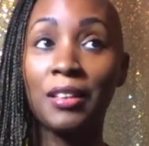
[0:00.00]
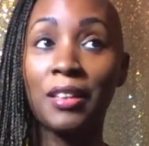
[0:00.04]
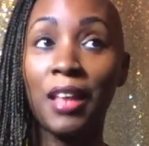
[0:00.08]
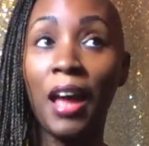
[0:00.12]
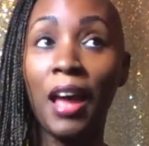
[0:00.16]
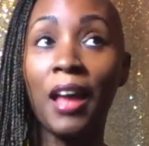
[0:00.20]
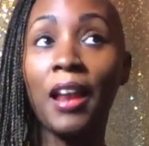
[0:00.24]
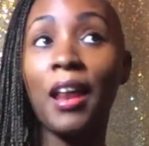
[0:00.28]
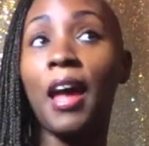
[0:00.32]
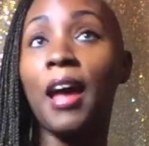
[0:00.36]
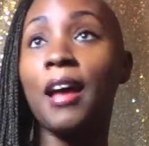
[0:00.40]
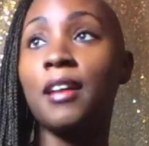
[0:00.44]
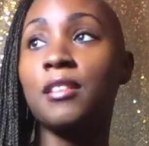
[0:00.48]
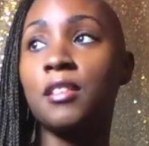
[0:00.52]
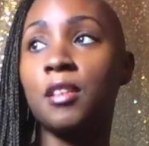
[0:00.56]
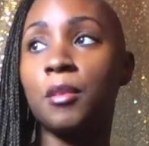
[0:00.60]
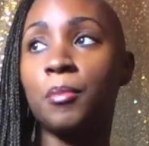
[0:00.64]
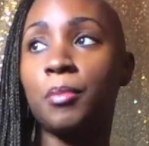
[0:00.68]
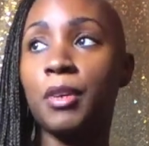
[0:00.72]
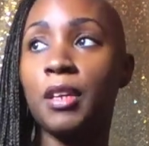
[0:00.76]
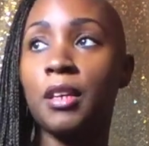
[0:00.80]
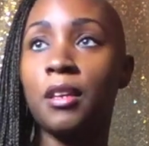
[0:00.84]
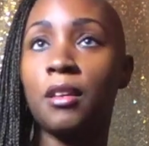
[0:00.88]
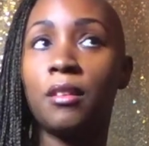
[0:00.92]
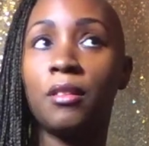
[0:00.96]
that had to
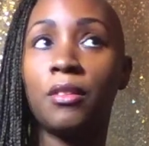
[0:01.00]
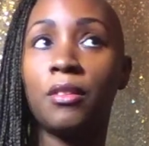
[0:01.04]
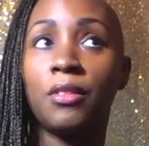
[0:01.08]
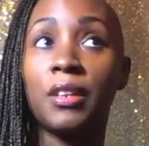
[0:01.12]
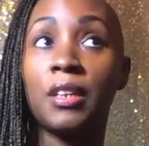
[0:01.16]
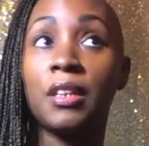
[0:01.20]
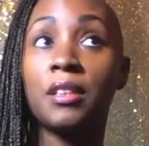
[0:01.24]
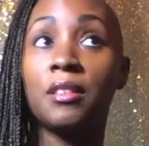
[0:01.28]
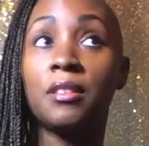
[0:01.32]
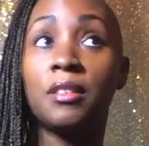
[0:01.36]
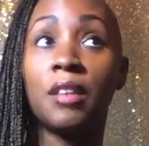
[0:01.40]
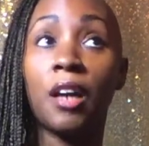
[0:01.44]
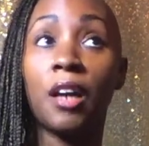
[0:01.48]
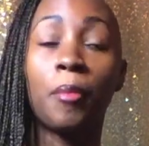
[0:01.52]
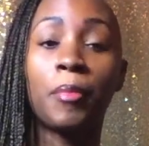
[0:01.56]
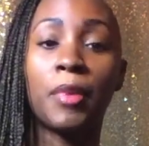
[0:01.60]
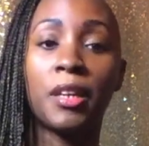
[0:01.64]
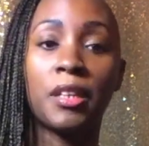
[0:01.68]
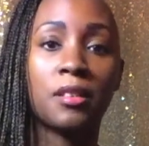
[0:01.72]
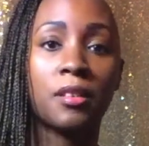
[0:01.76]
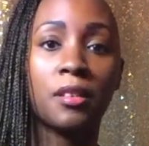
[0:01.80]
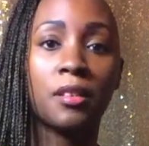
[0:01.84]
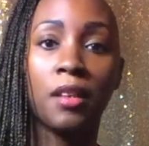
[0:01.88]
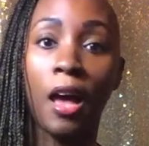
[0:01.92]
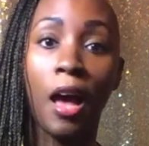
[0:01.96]
be the
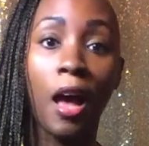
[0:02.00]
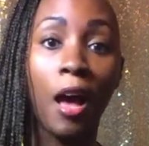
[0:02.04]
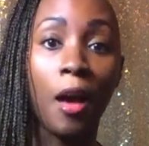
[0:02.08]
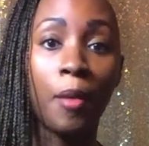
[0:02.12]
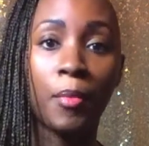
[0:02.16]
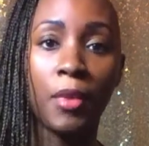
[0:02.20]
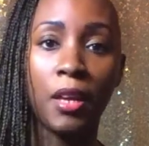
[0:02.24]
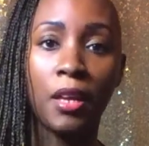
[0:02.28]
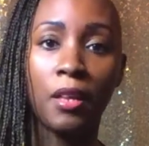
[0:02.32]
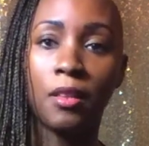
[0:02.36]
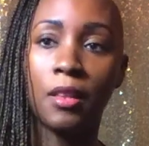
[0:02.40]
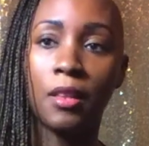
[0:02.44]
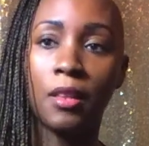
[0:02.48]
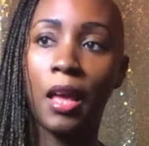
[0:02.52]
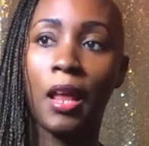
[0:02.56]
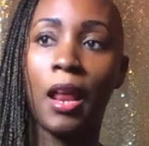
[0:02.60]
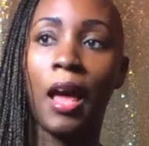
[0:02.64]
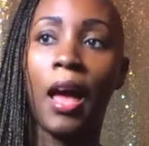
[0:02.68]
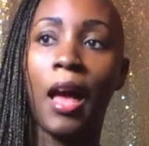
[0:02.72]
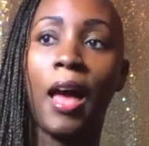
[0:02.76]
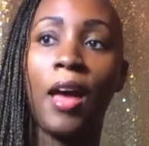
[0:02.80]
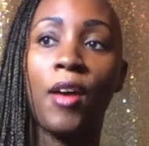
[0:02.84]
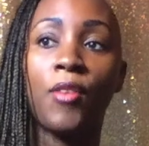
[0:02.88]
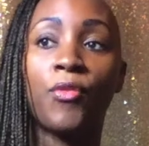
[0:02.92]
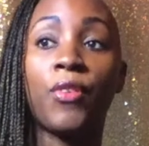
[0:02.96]
dumbest comment that
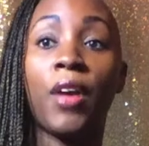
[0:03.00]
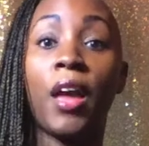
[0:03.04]
I've